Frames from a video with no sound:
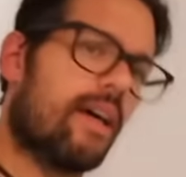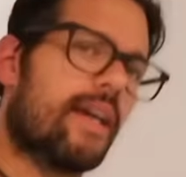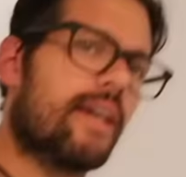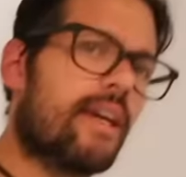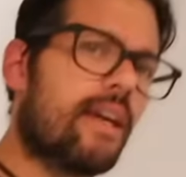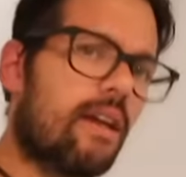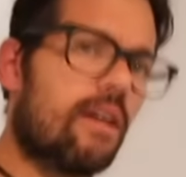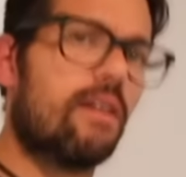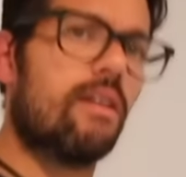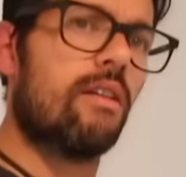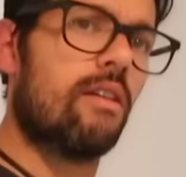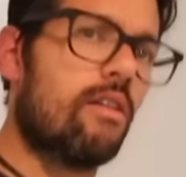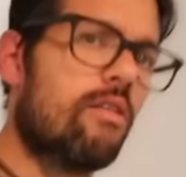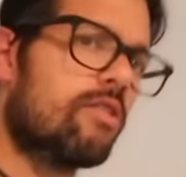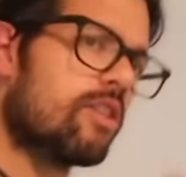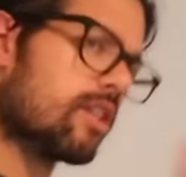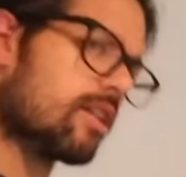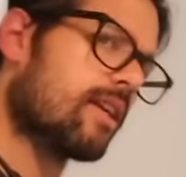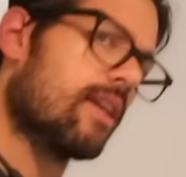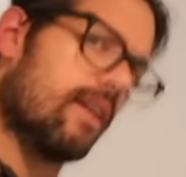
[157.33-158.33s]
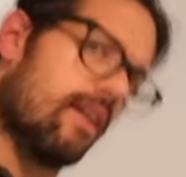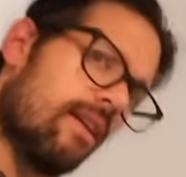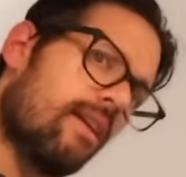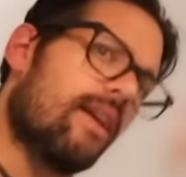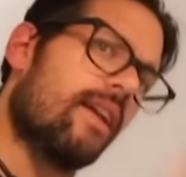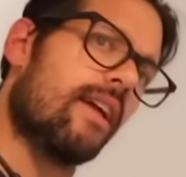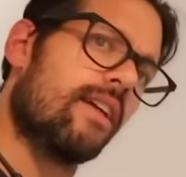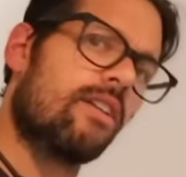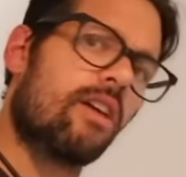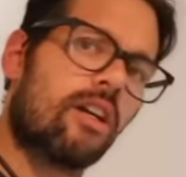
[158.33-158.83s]
like, you know, just can
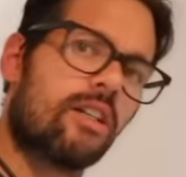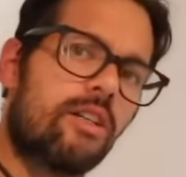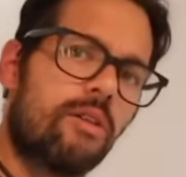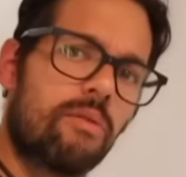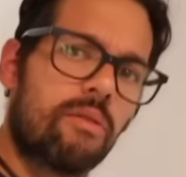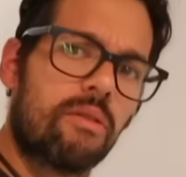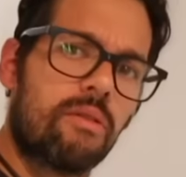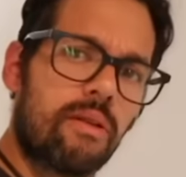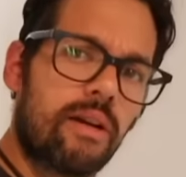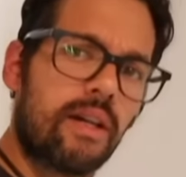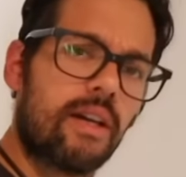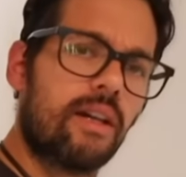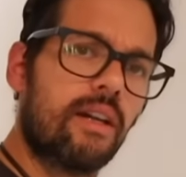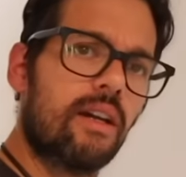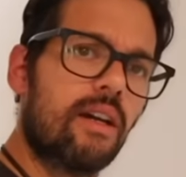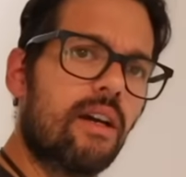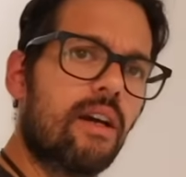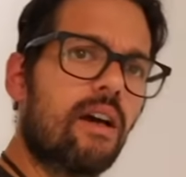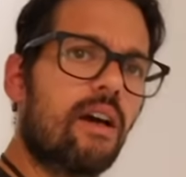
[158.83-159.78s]
can I talk to you real quick? Yeah,